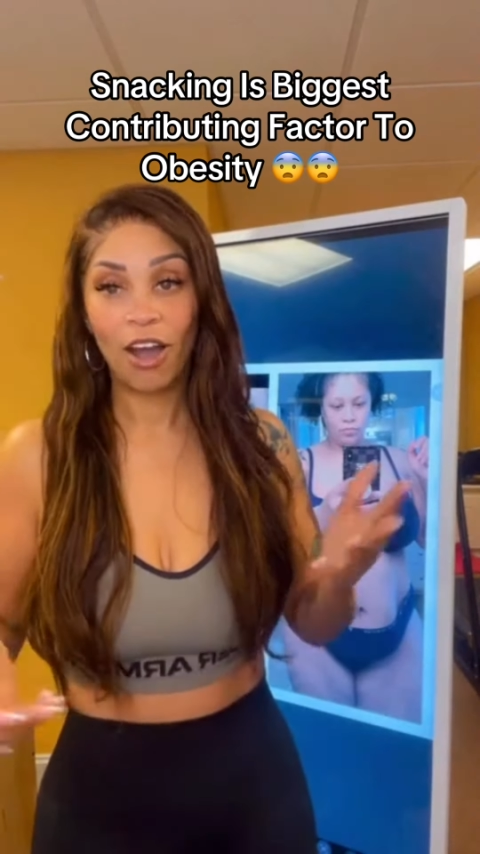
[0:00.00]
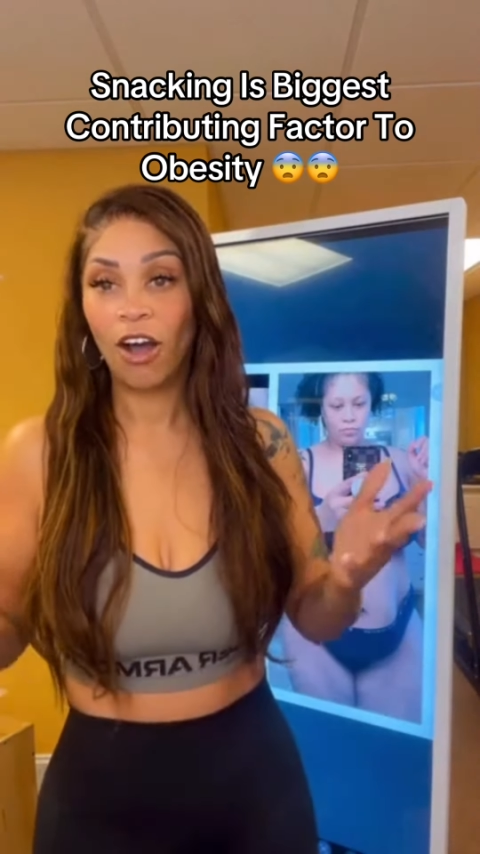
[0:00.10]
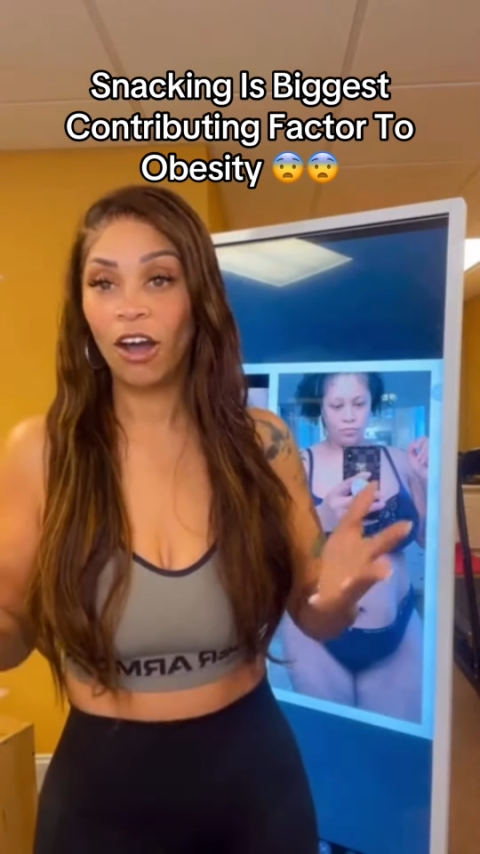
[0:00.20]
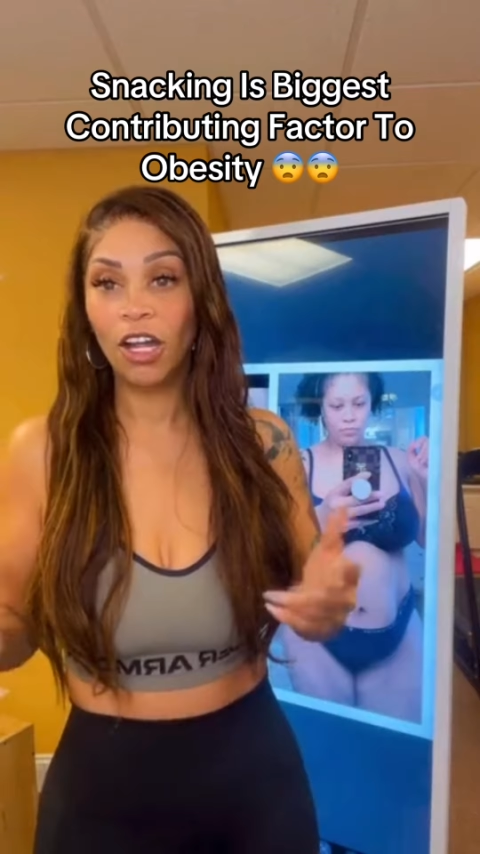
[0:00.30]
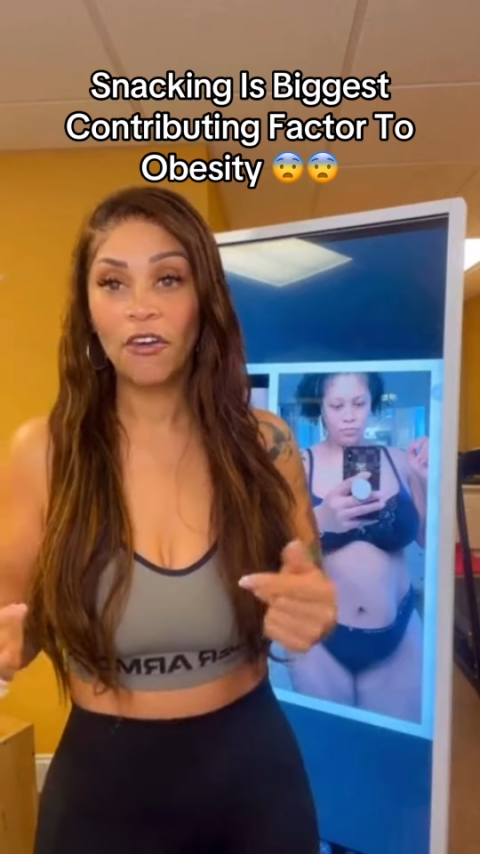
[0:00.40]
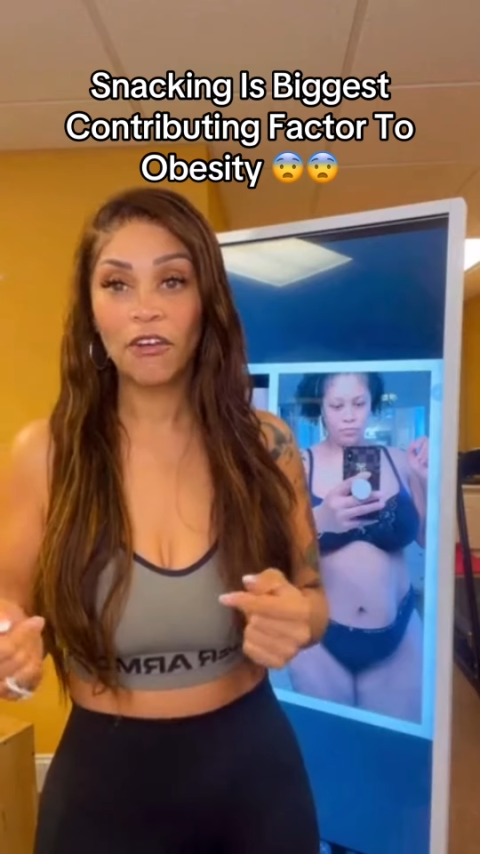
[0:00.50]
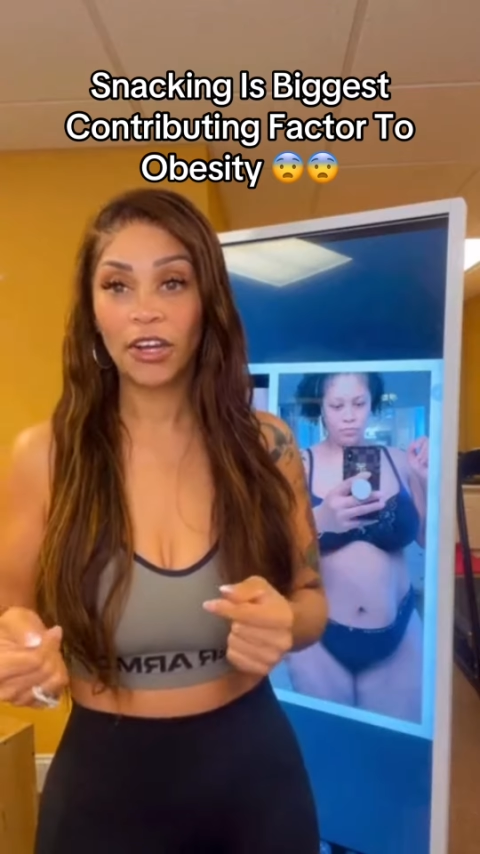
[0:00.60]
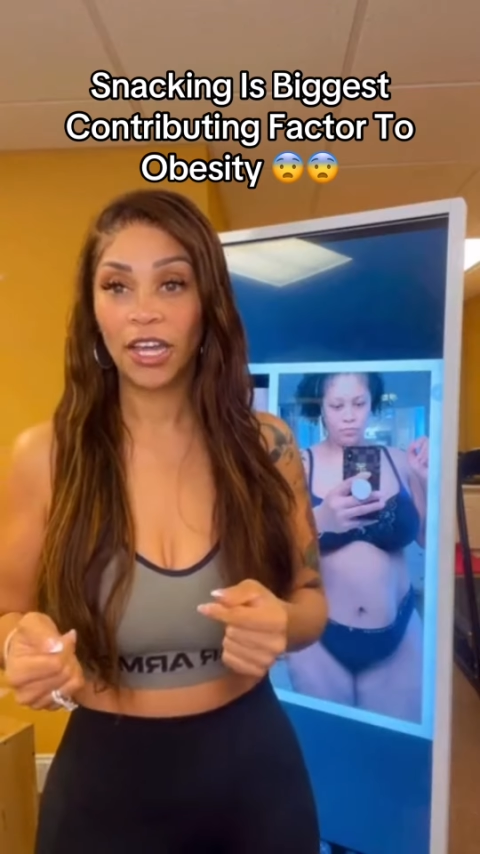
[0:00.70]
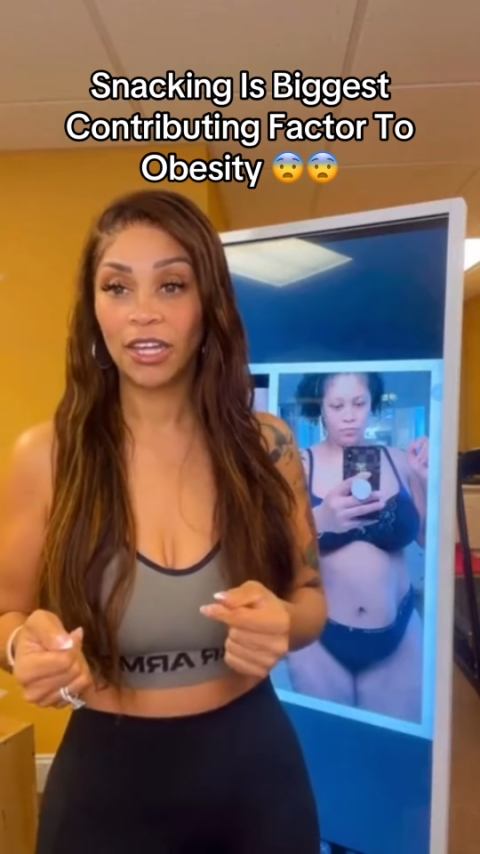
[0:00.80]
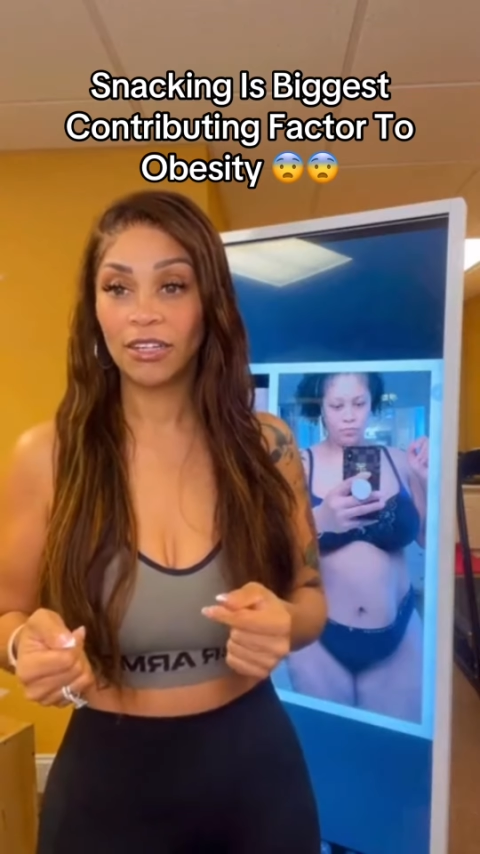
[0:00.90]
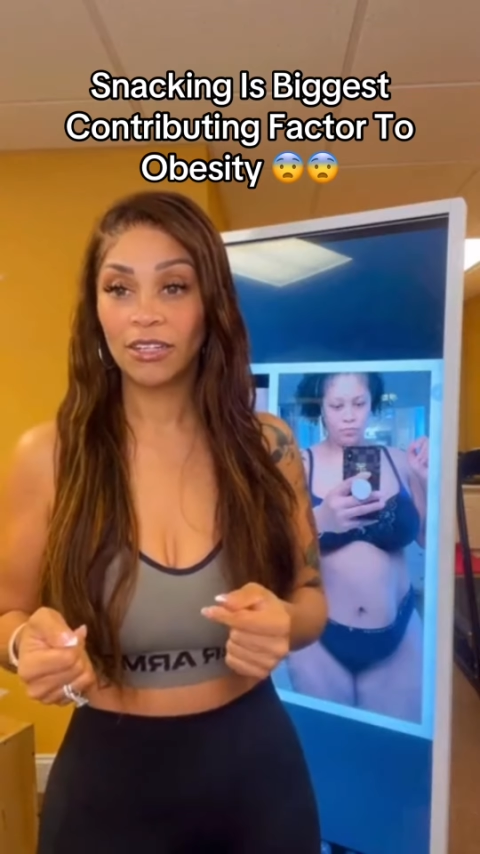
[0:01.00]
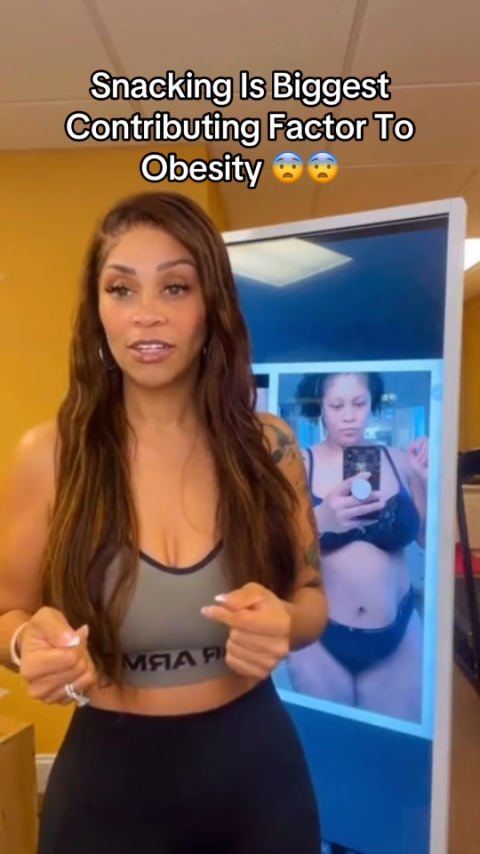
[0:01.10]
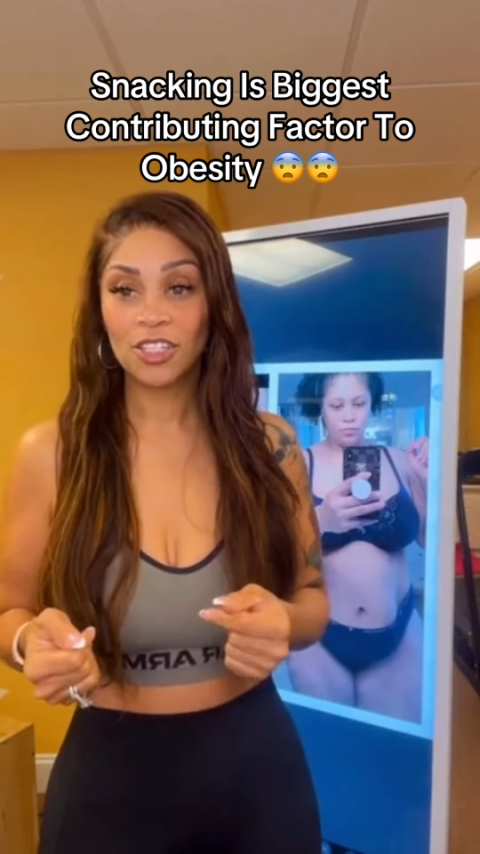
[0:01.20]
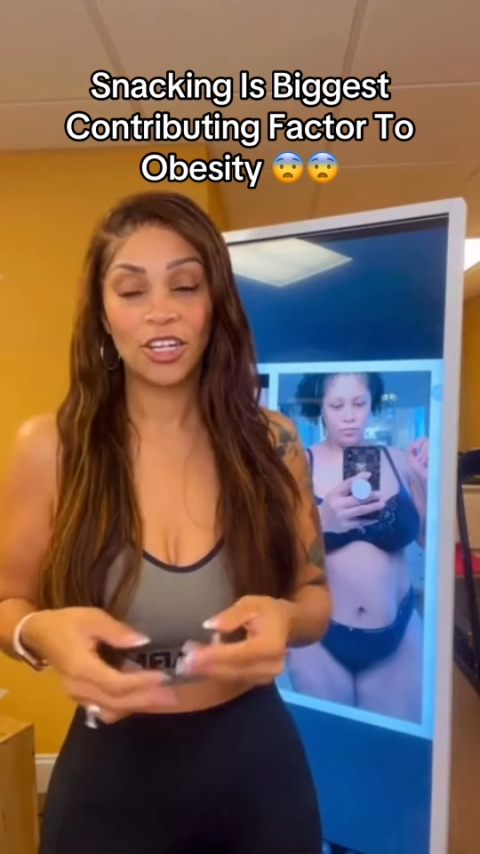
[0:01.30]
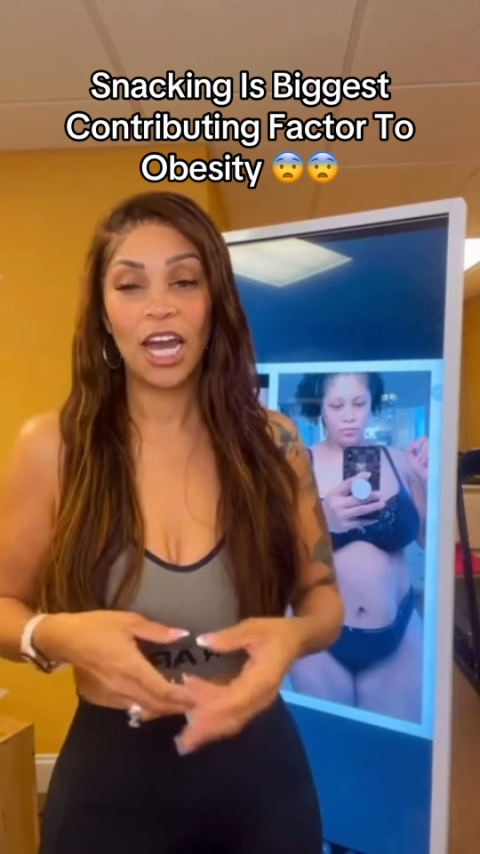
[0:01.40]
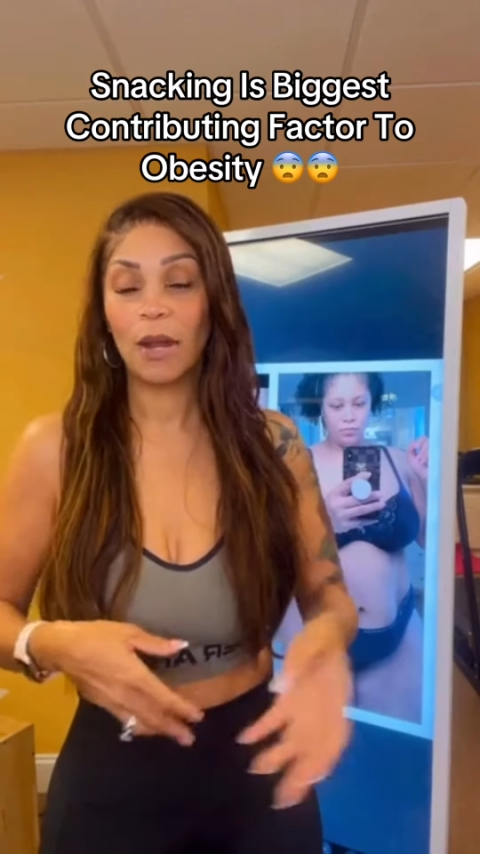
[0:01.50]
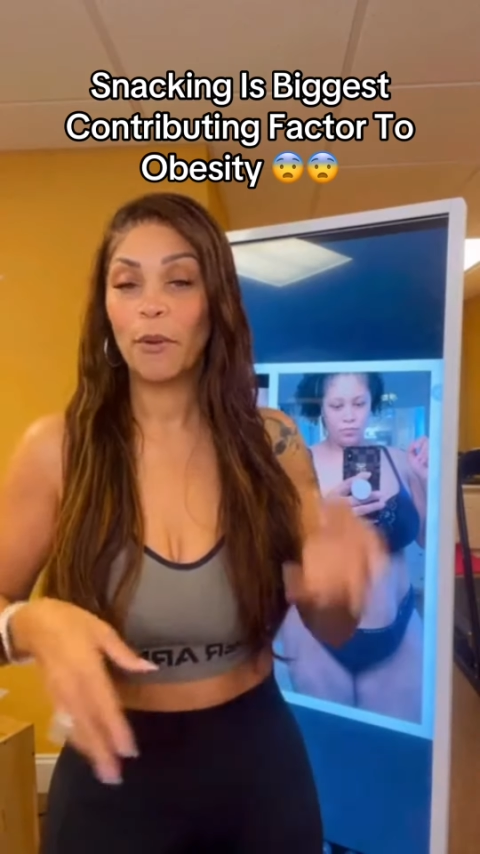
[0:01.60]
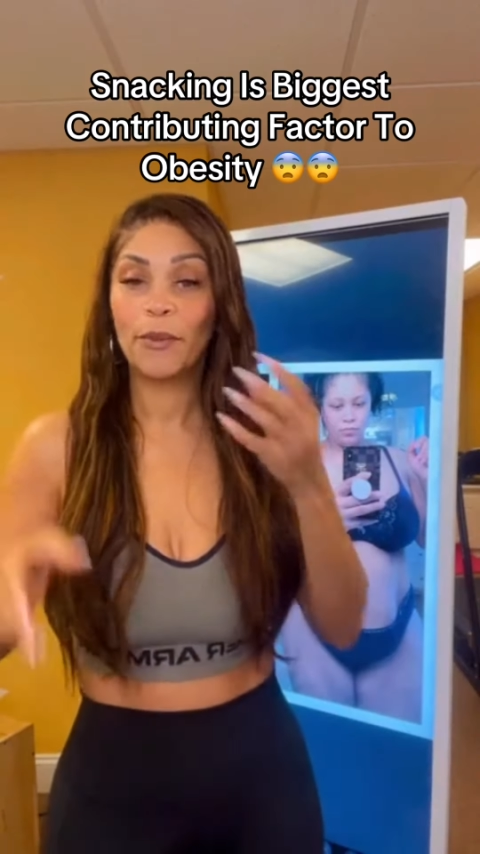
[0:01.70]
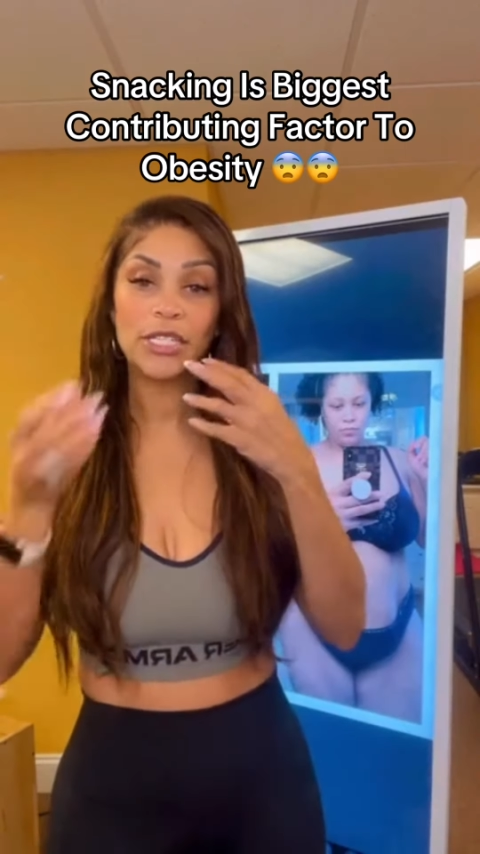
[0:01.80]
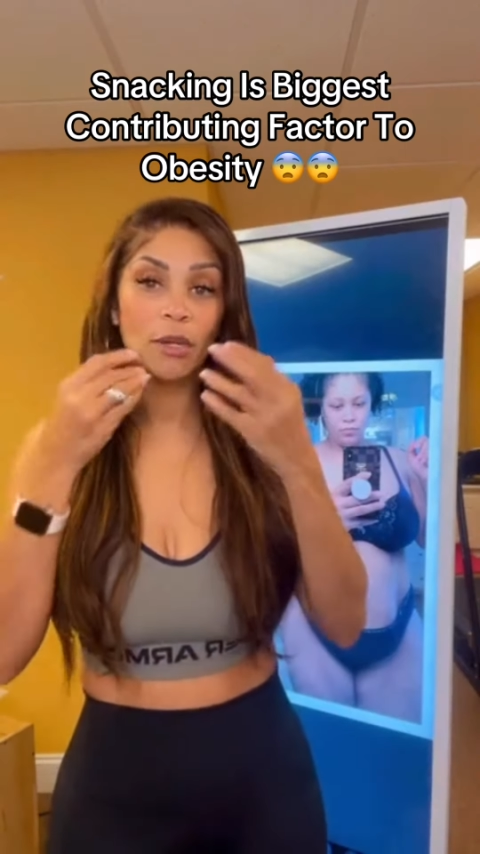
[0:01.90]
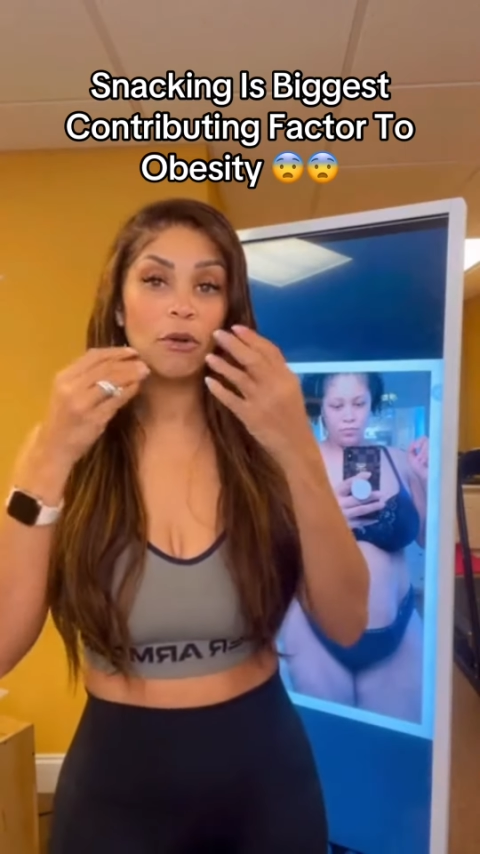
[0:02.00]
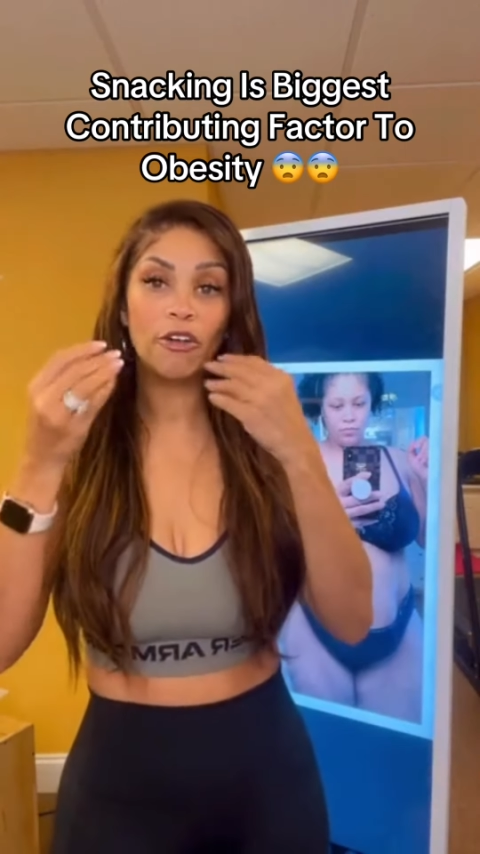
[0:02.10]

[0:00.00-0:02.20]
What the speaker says: All over again. So now I'm going to put some